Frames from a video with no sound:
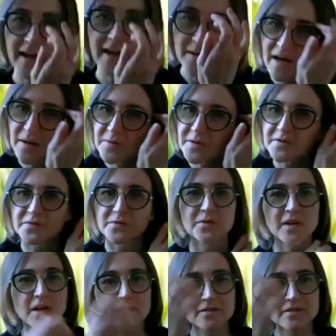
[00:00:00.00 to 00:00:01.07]
I'm happy to do
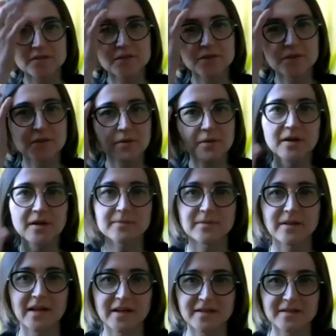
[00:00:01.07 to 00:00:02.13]
that. So
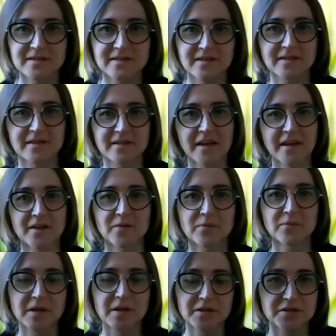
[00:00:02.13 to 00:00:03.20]
as Kate
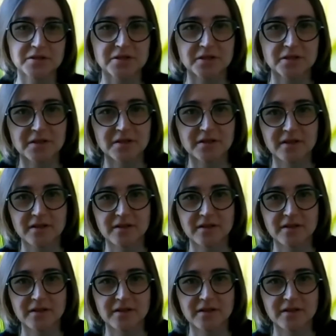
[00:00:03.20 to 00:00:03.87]
mentioned,